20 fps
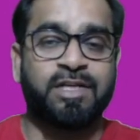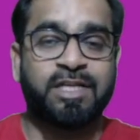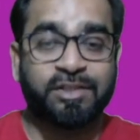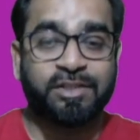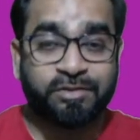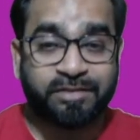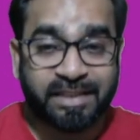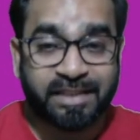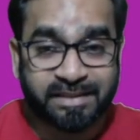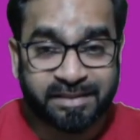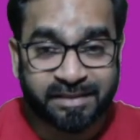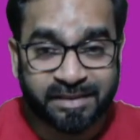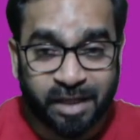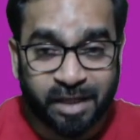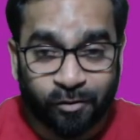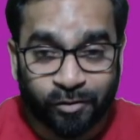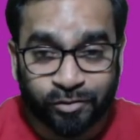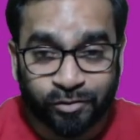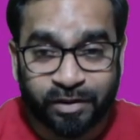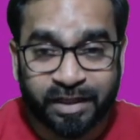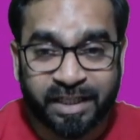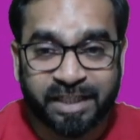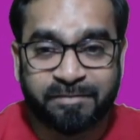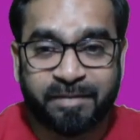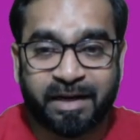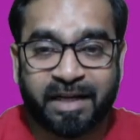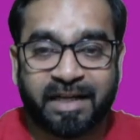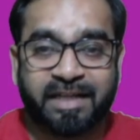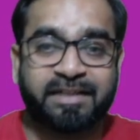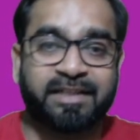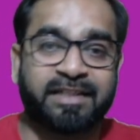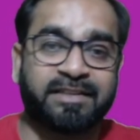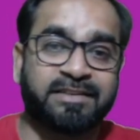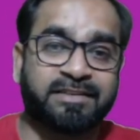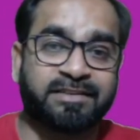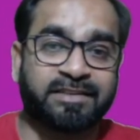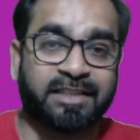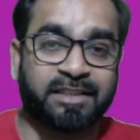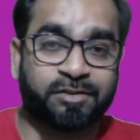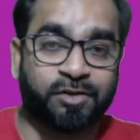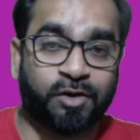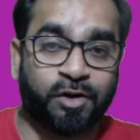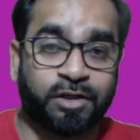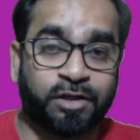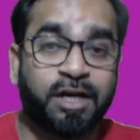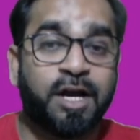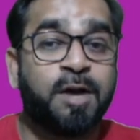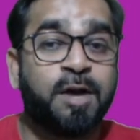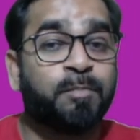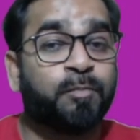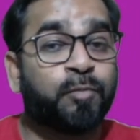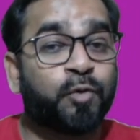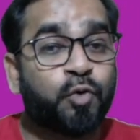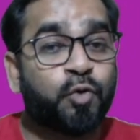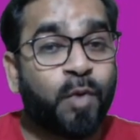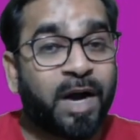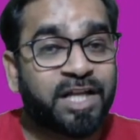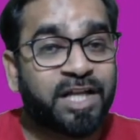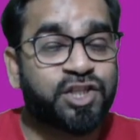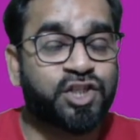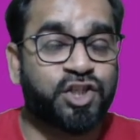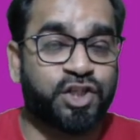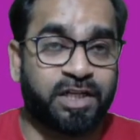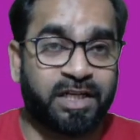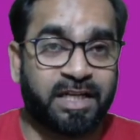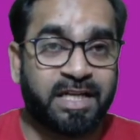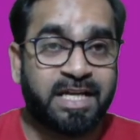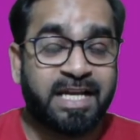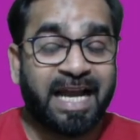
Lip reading: This downward Himalayan ranges are called Purvanchal,